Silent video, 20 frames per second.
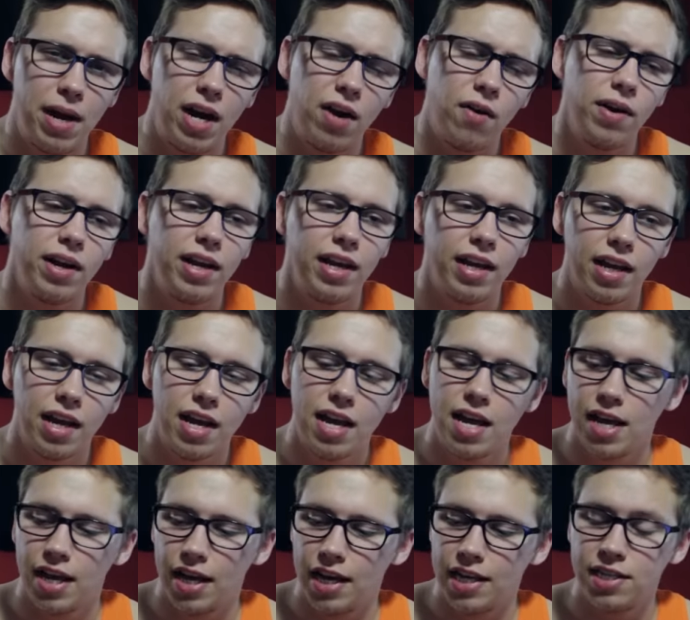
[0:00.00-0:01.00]
Barry
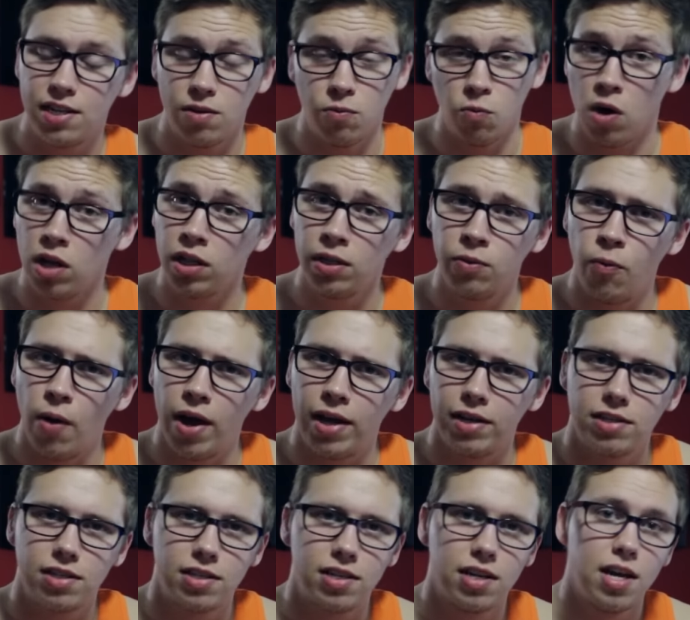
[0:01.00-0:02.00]
isn't Wally
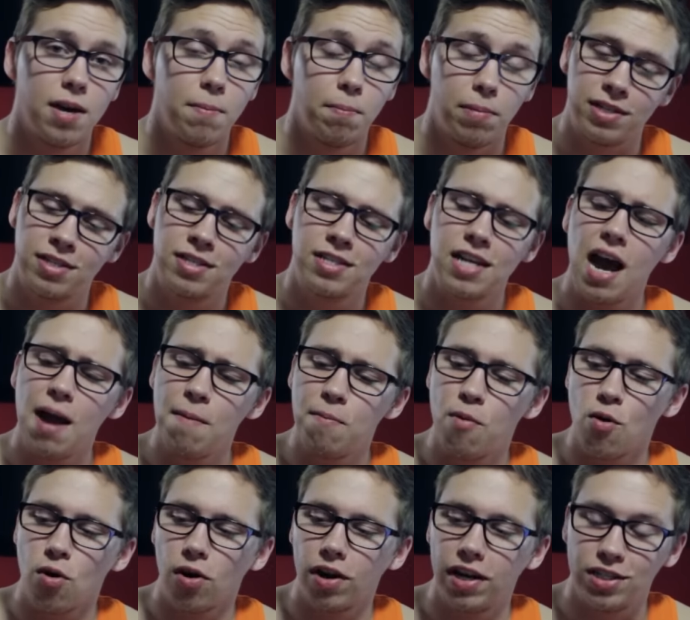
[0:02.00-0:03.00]
West. But
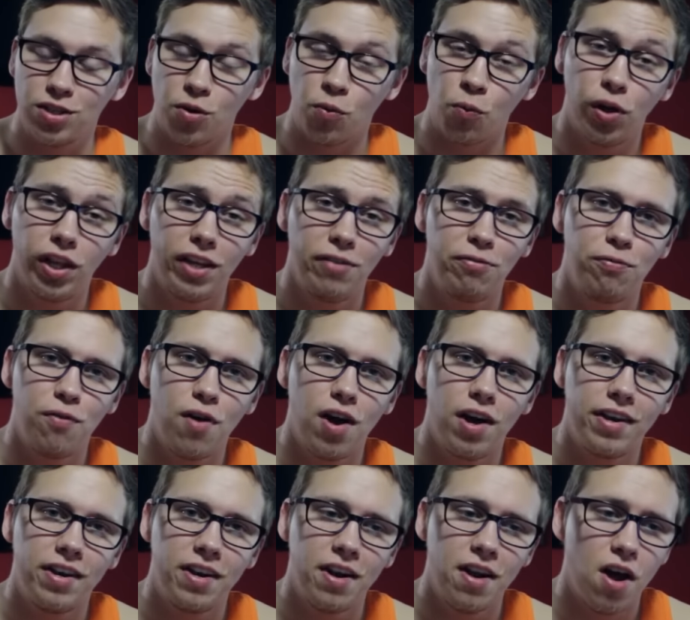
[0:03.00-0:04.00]
Cyborg is a really
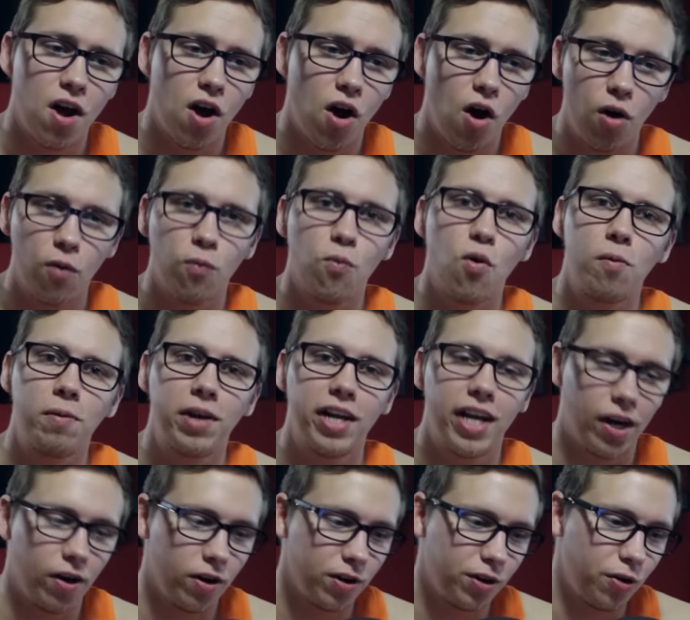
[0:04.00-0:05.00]
fun, heartwarming
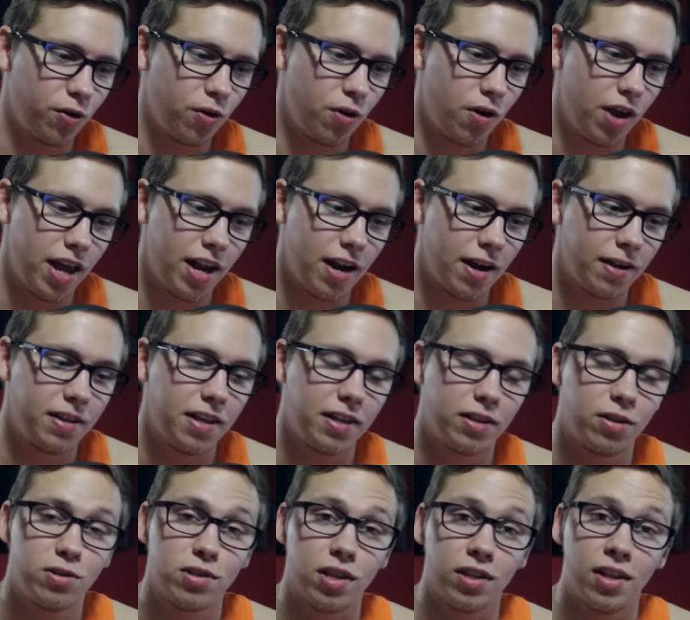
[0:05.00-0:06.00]
character, and I think
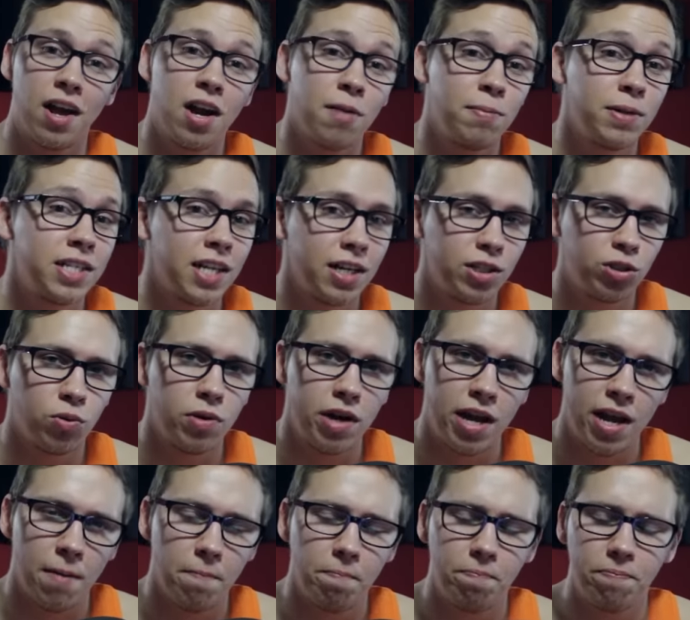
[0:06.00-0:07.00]
there's a lot of potential in
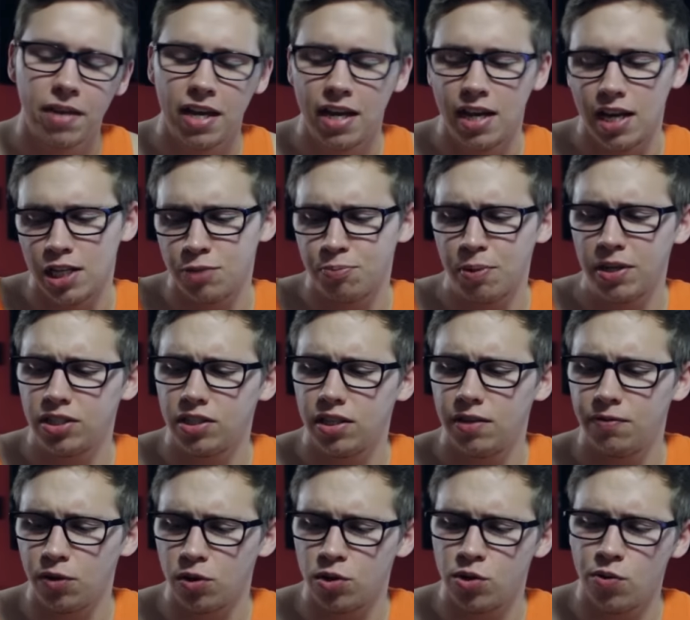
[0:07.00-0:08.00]
him, especially
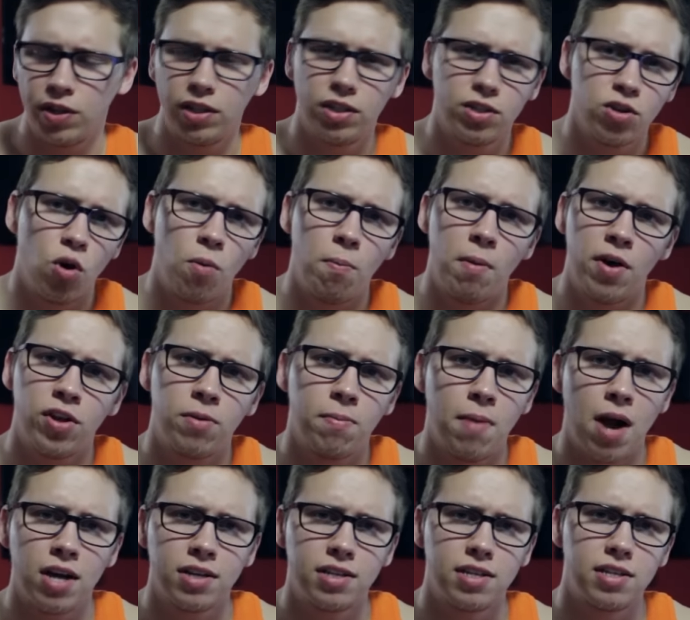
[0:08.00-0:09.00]
if they're doing this whole Mother
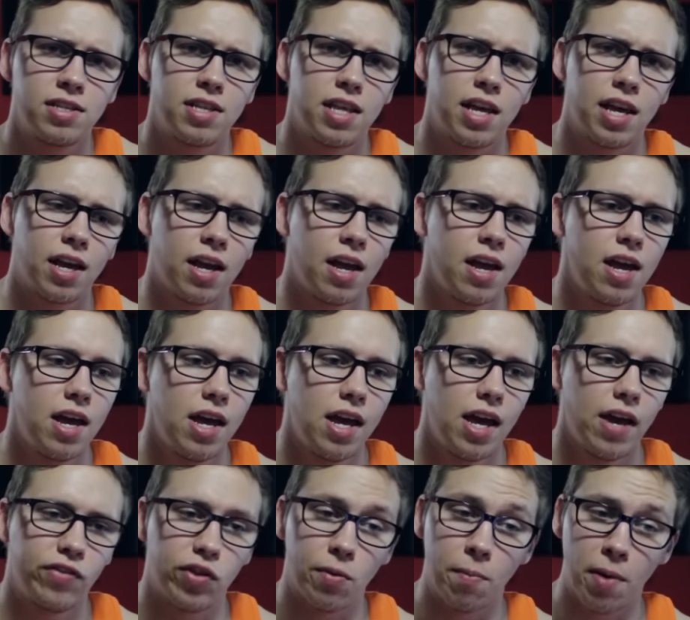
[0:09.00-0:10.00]
Boxes thing,
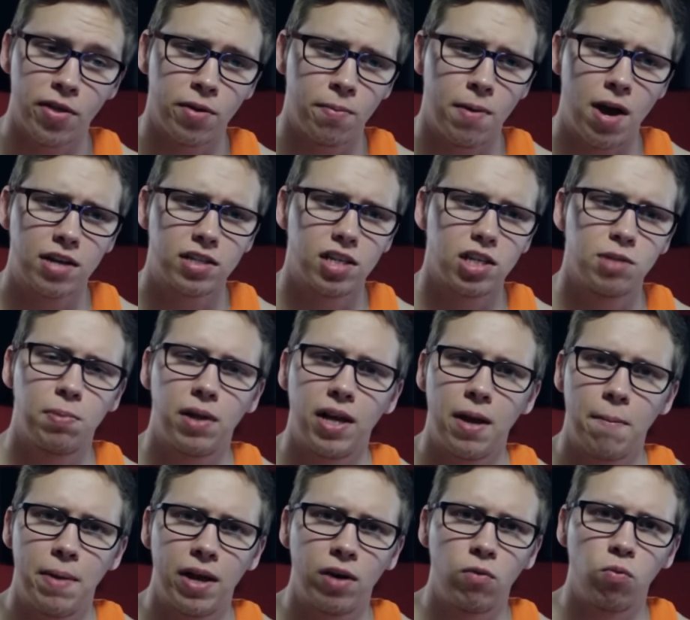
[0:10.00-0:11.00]
if the Mother Boxes play
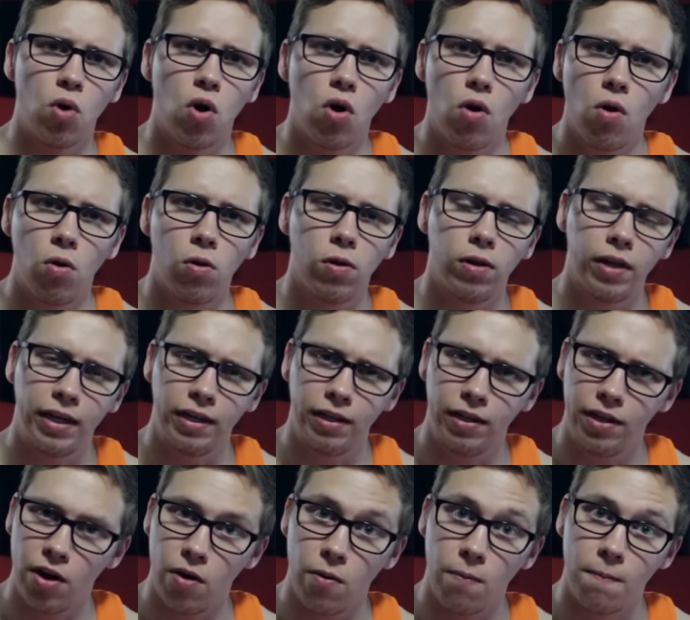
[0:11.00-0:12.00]
a big role,
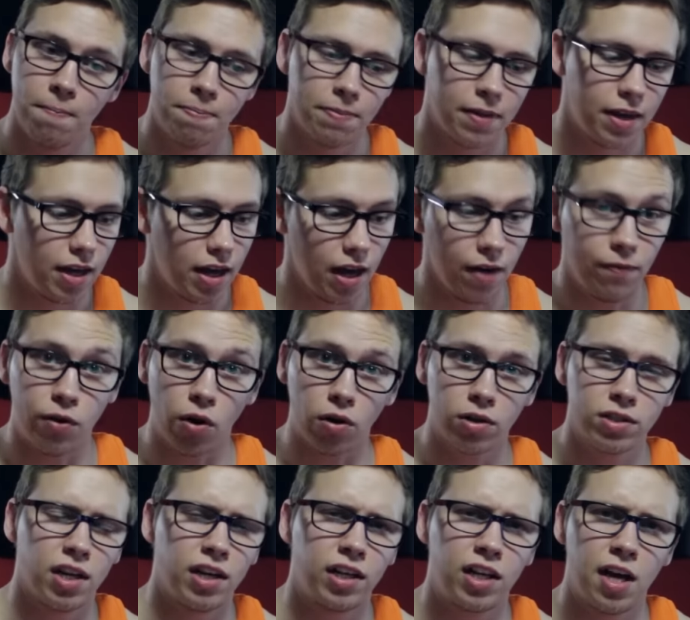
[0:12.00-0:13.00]
and, you know, if
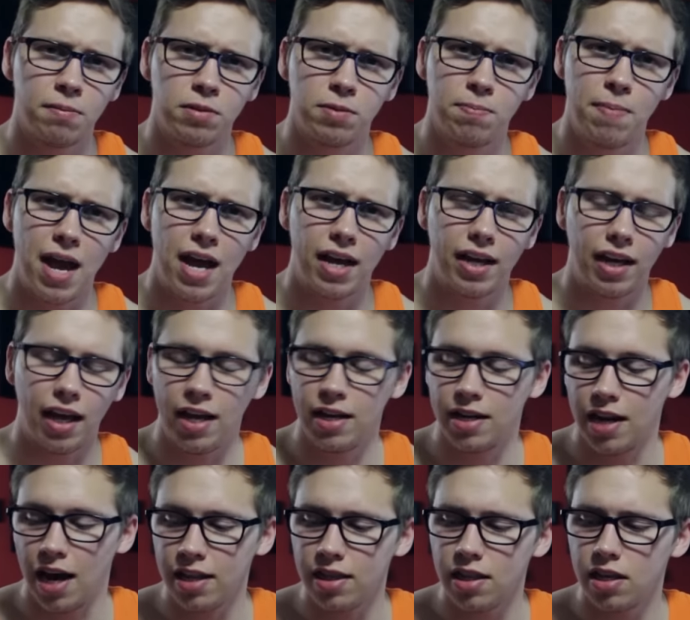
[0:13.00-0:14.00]
Darkseid comes back.
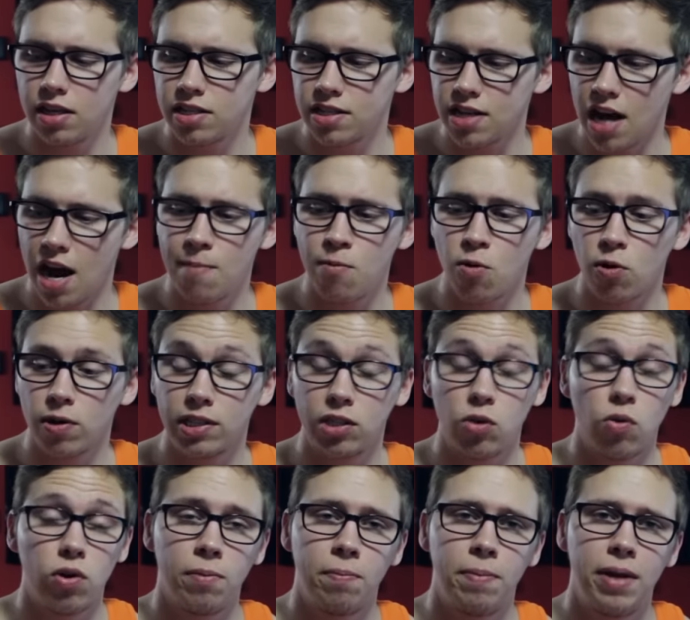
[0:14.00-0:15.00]
And I think Cyborg is
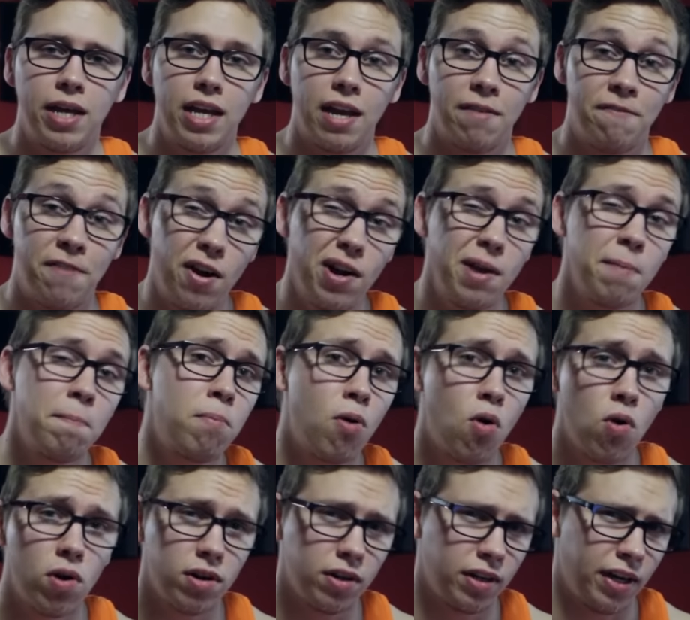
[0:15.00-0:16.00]
going to be a very
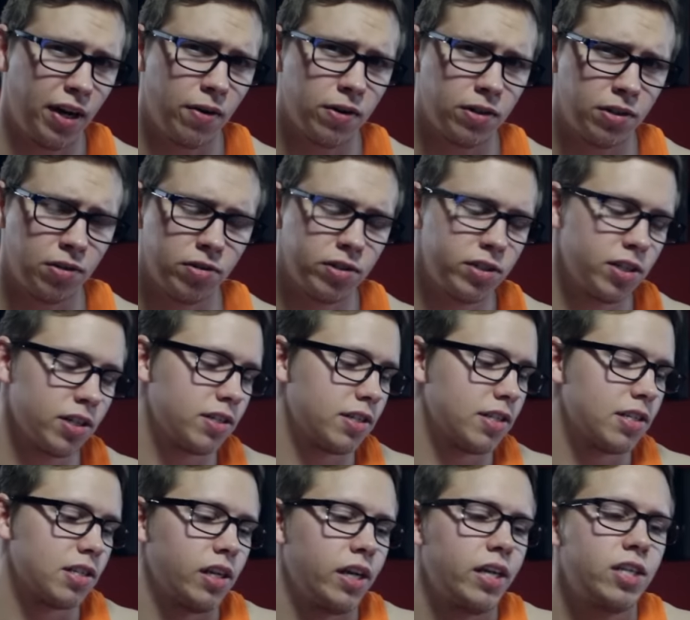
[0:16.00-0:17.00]
important character in
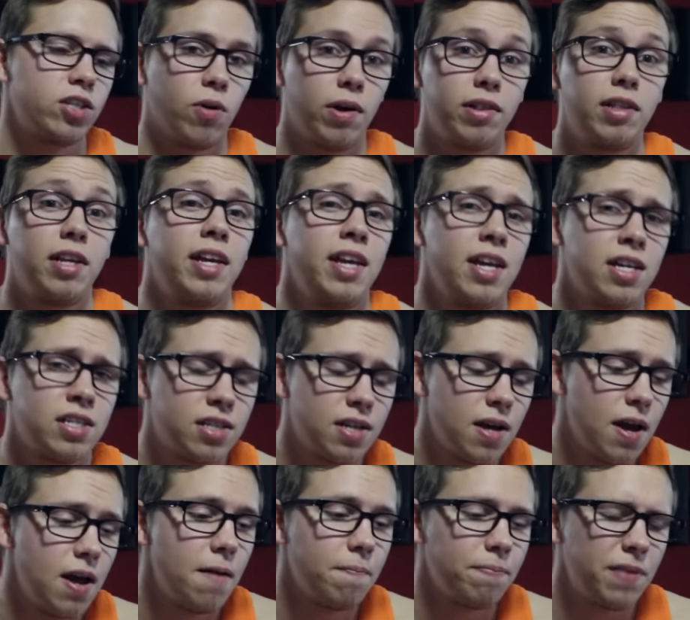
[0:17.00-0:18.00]
Justice League, so I think
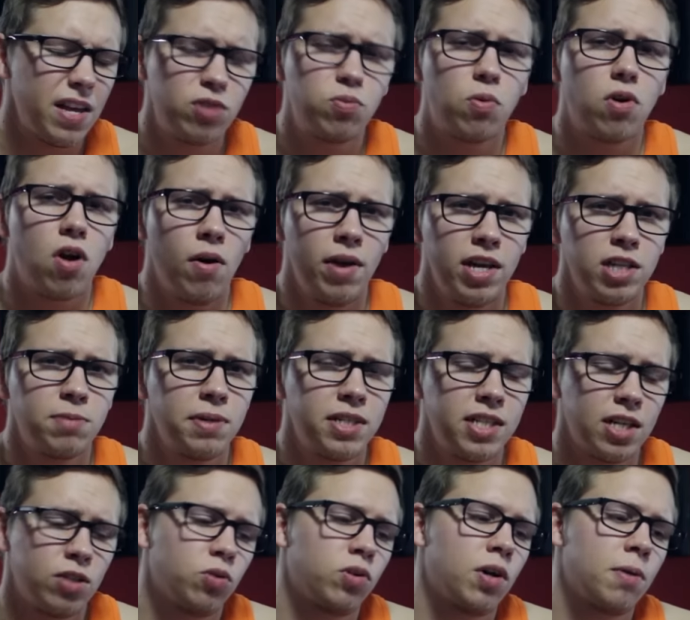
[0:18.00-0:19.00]
that's where all his
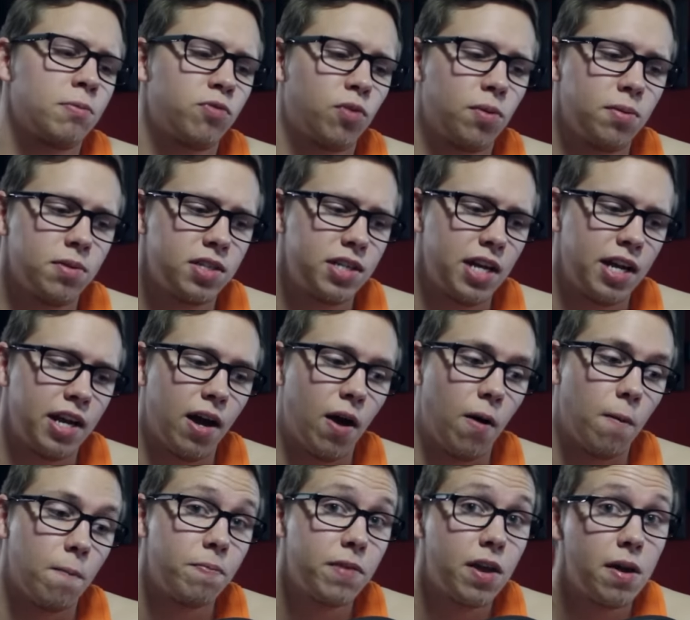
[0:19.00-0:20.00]
potential comes from to stand
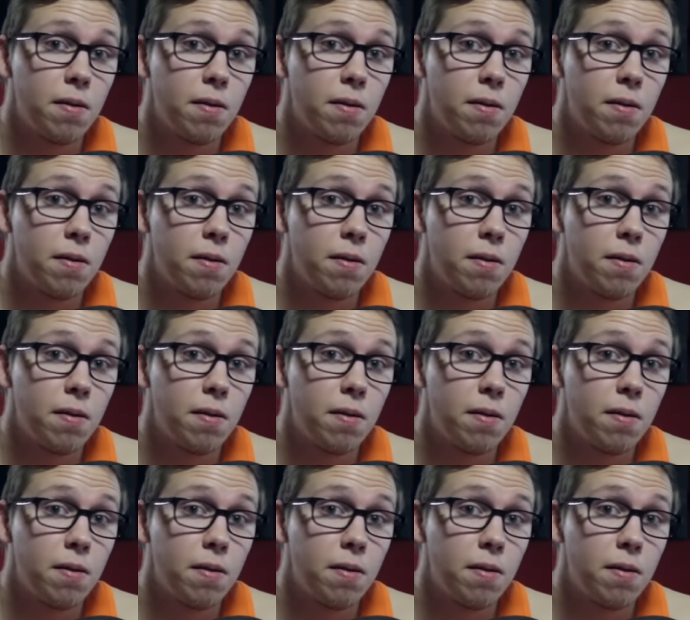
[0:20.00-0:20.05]
out.